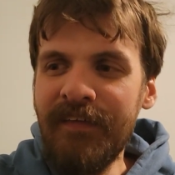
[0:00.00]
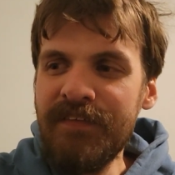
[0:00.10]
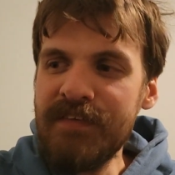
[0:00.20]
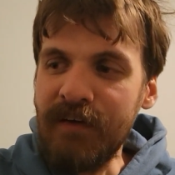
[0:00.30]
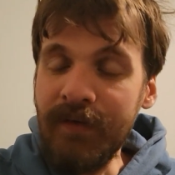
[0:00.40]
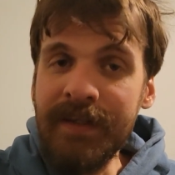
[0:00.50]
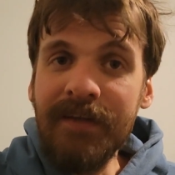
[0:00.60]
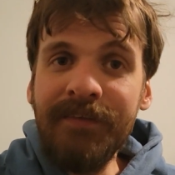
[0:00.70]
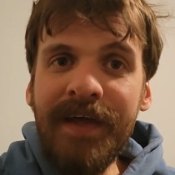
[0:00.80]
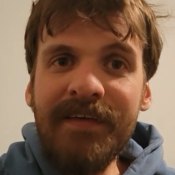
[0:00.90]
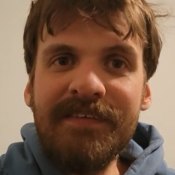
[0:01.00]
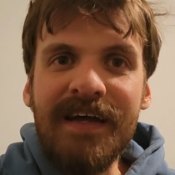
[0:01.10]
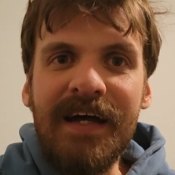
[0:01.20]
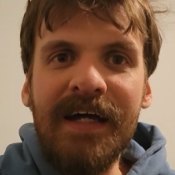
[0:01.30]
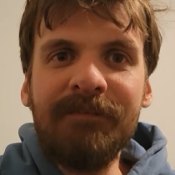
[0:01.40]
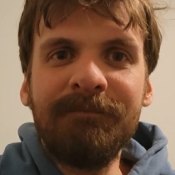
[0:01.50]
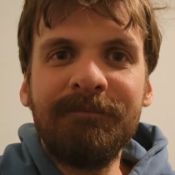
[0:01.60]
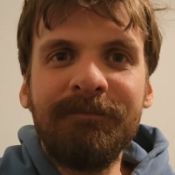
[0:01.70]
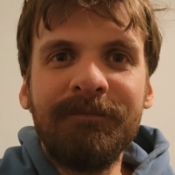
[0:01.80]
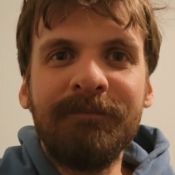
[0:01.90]
So until next time,
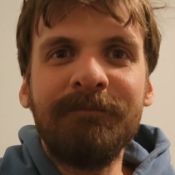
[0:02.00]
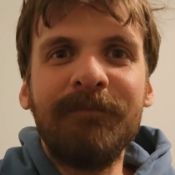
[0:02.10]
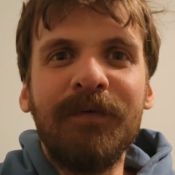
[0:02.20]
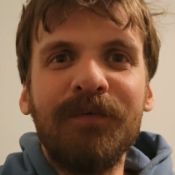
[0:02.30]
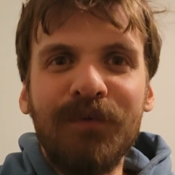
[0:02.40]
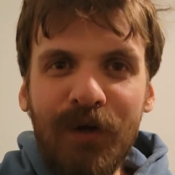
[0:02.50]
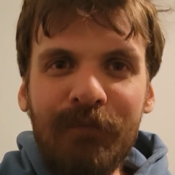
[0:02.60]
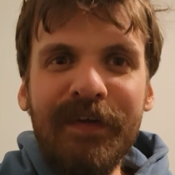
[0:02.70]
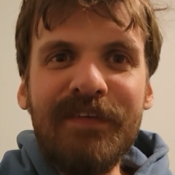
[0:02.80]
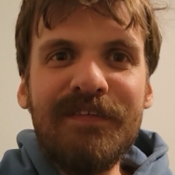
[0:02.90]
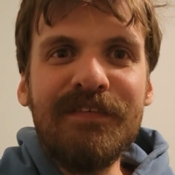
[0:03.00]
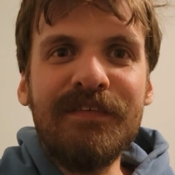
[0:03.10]
robots.